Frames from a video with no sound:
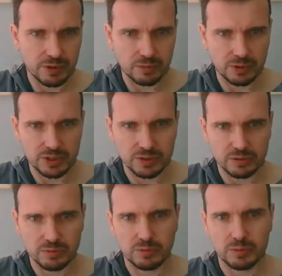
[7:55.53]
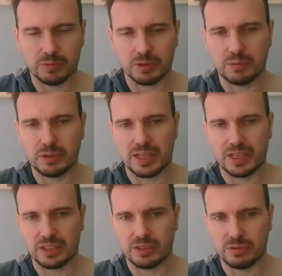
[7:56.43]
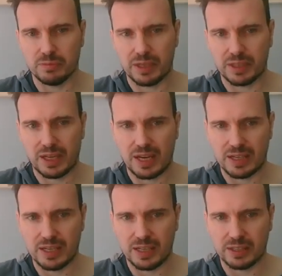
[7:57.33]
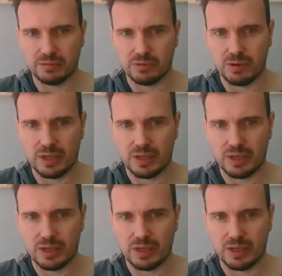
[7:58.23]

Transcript: which could be taken if you make k negative 1.